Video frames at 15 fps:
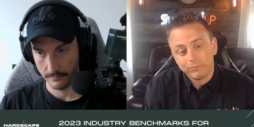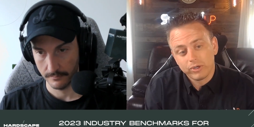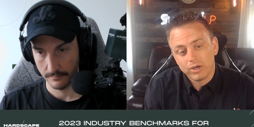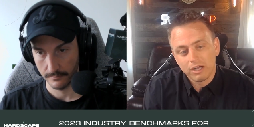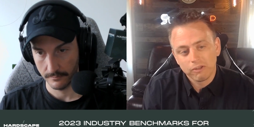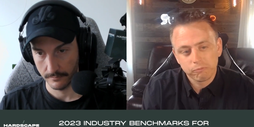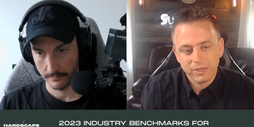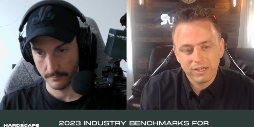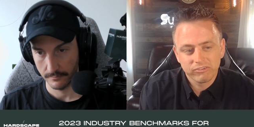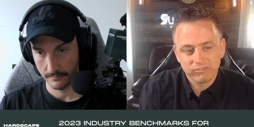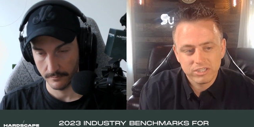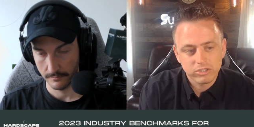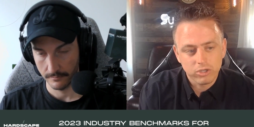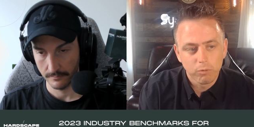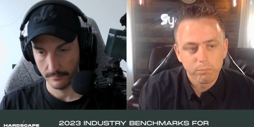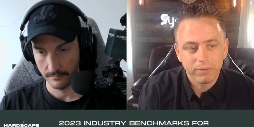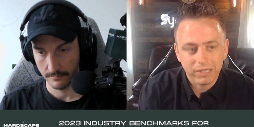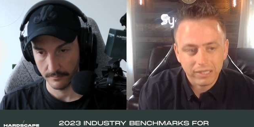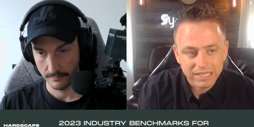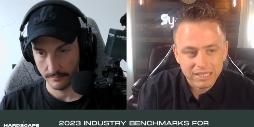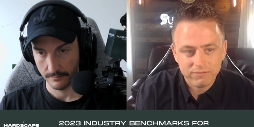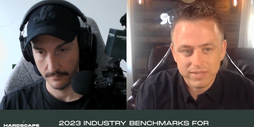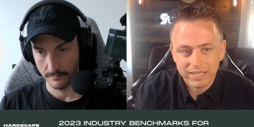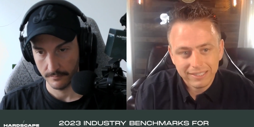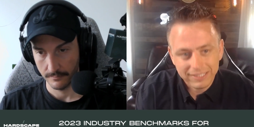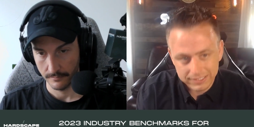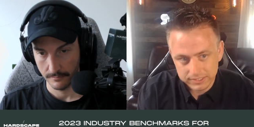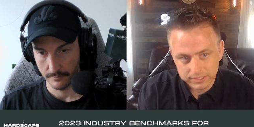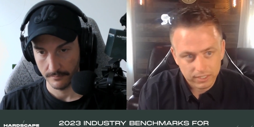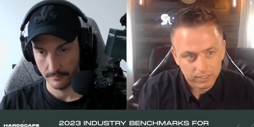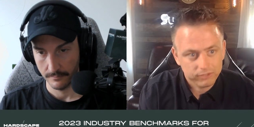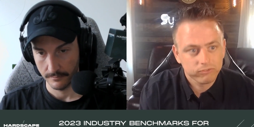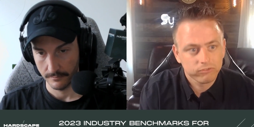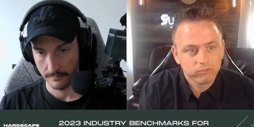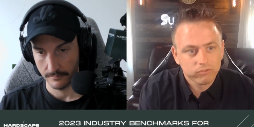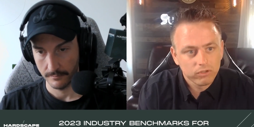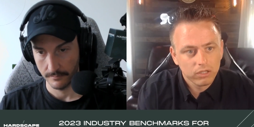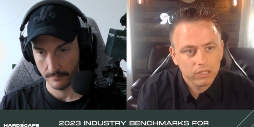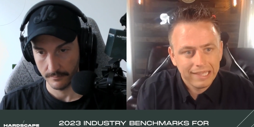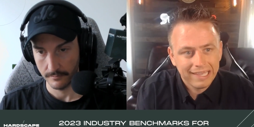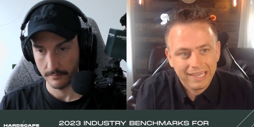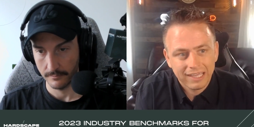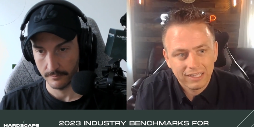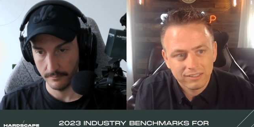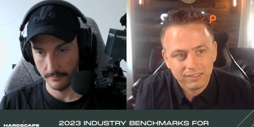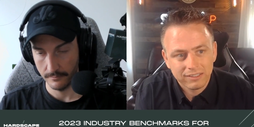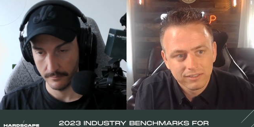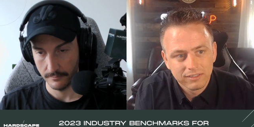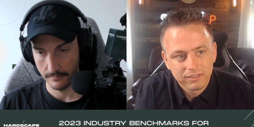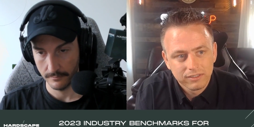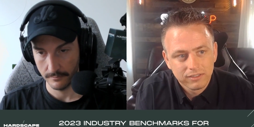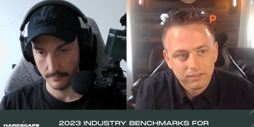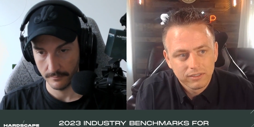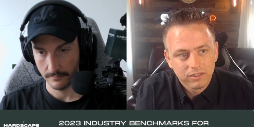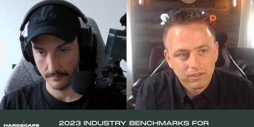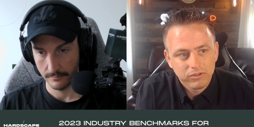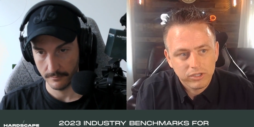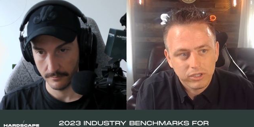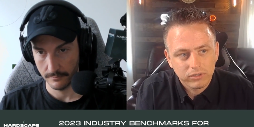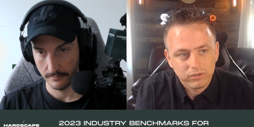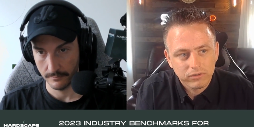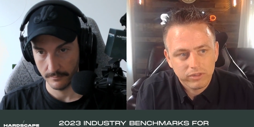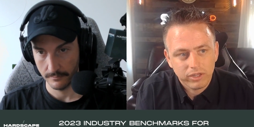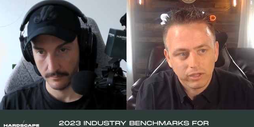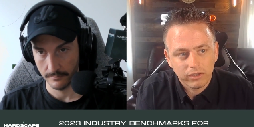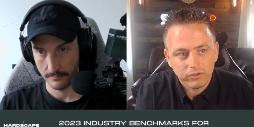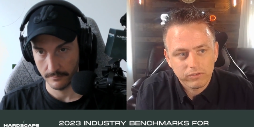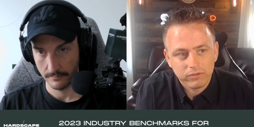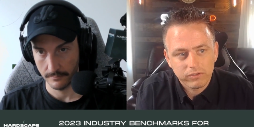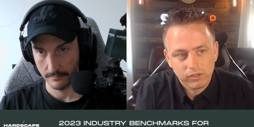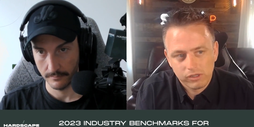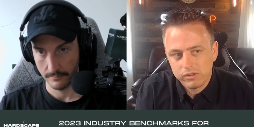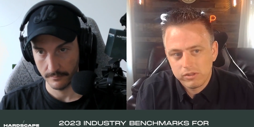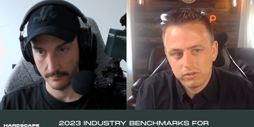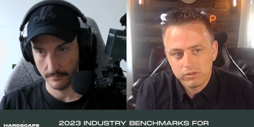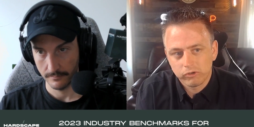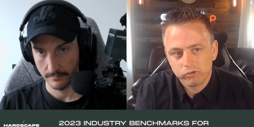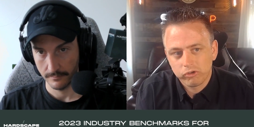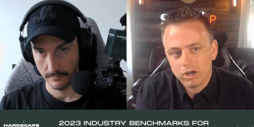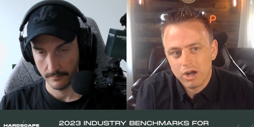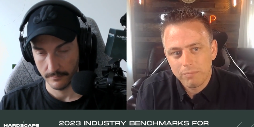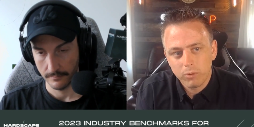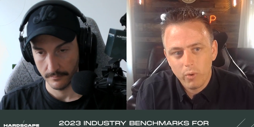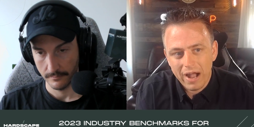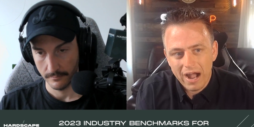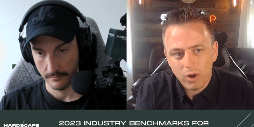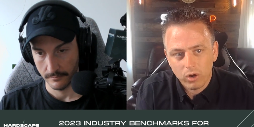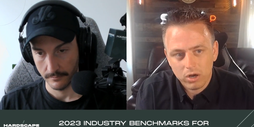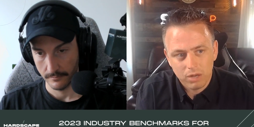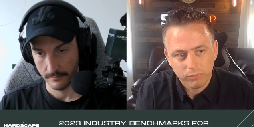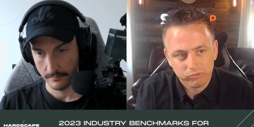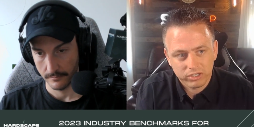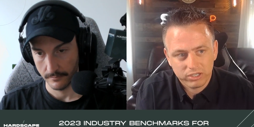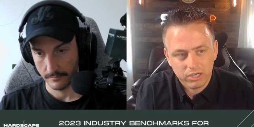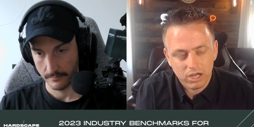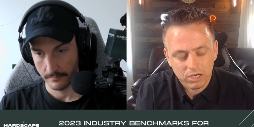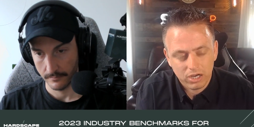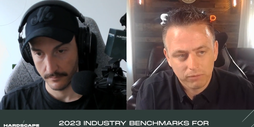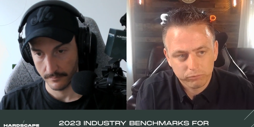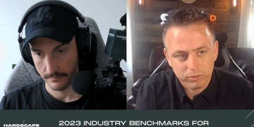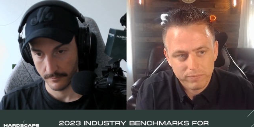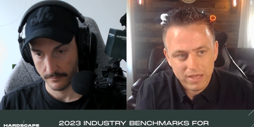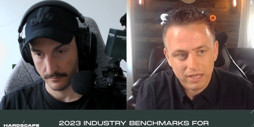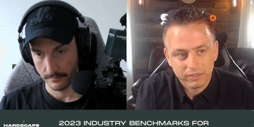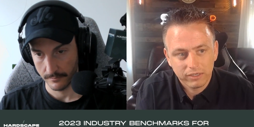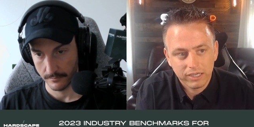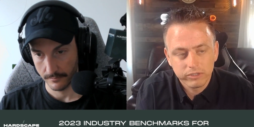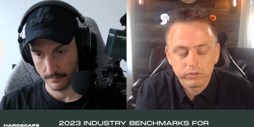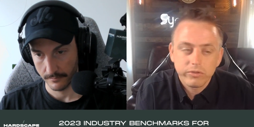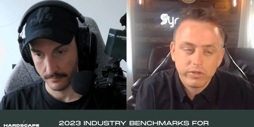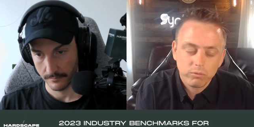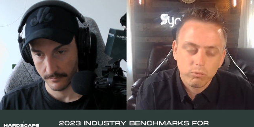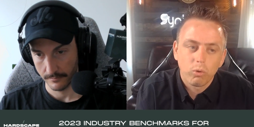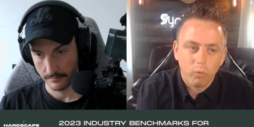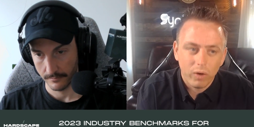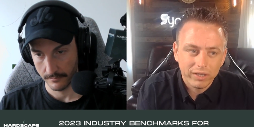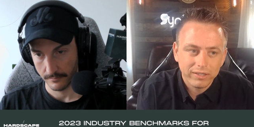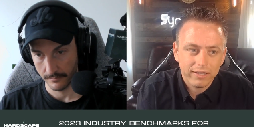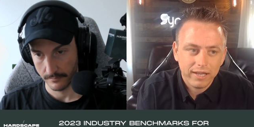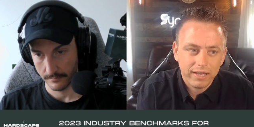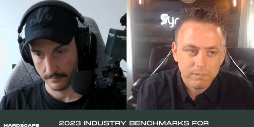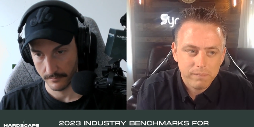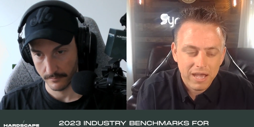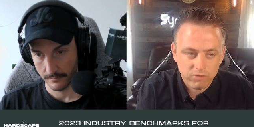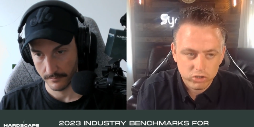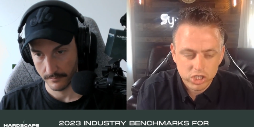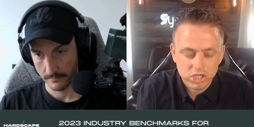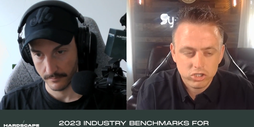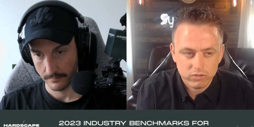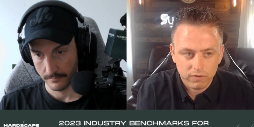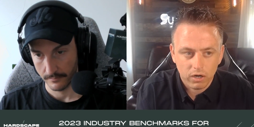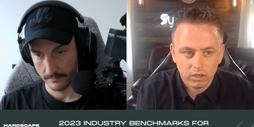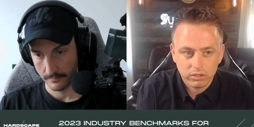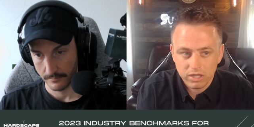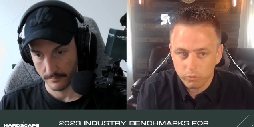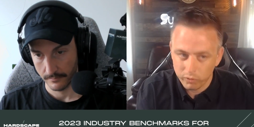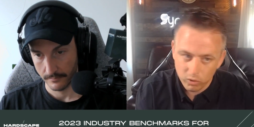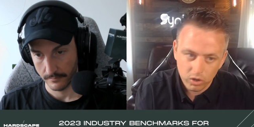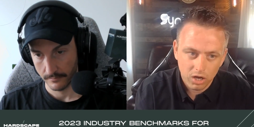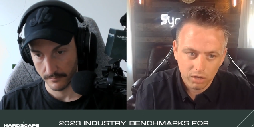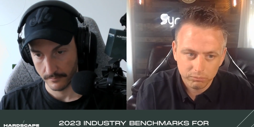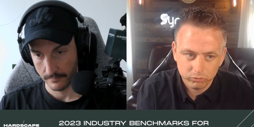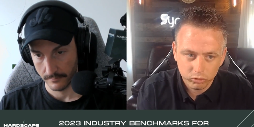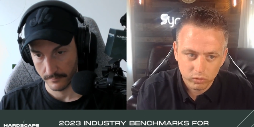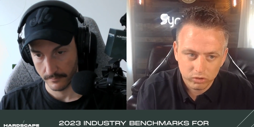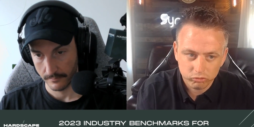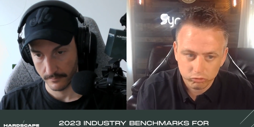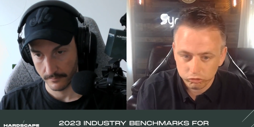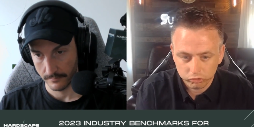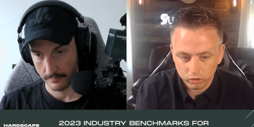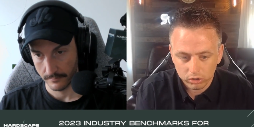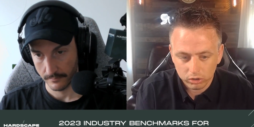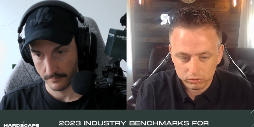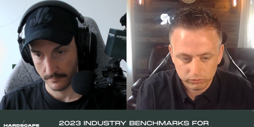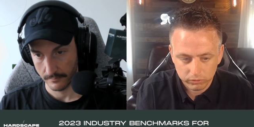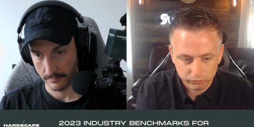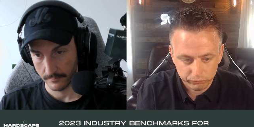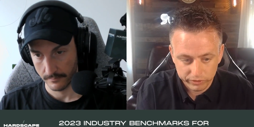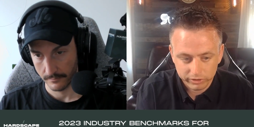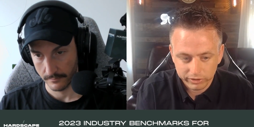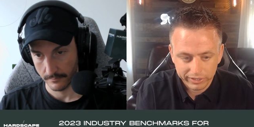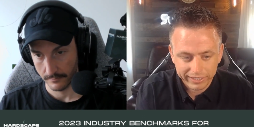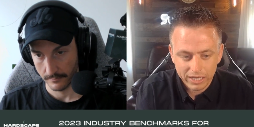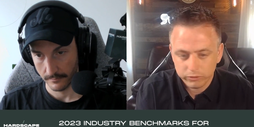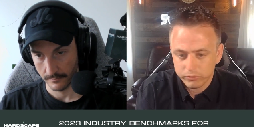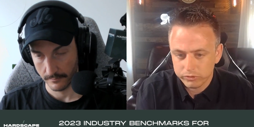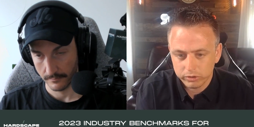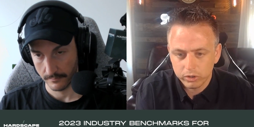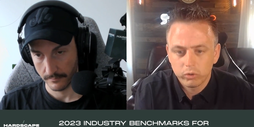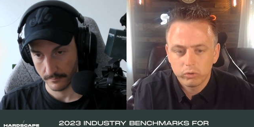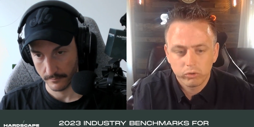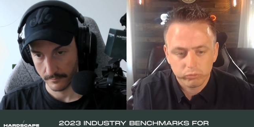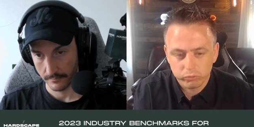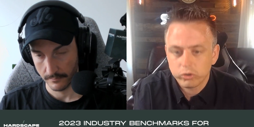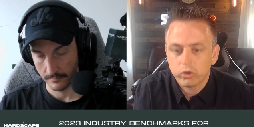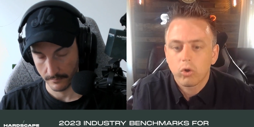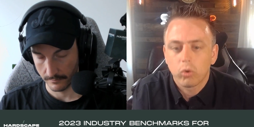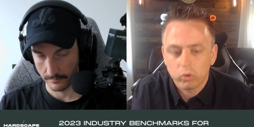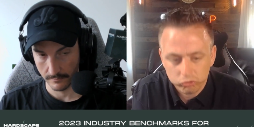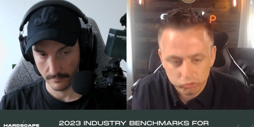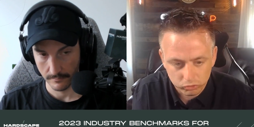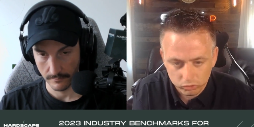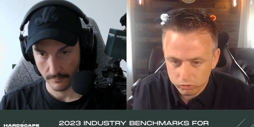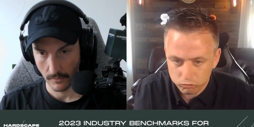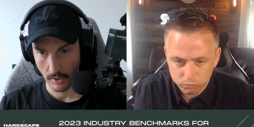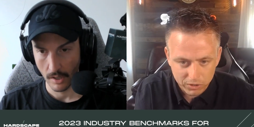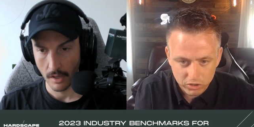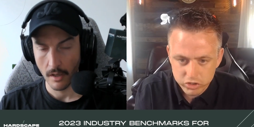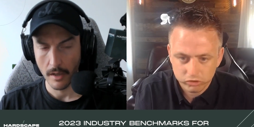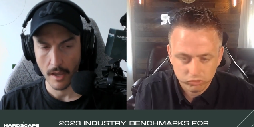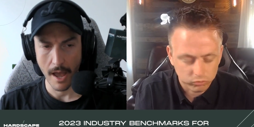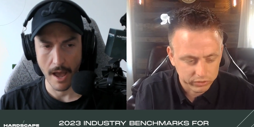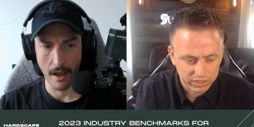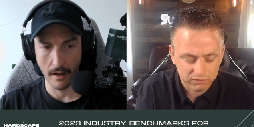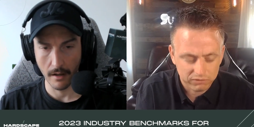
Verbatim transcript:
Speaker 1: because they don't believe they need us. And the they there's a couple outcomes that can come from that. Either they will one day have a change of heart and it will come to us, or start or figuring it out on their own through the course or mm -hmm. the mm-hmm. spreadsheets or whatever. Yeah,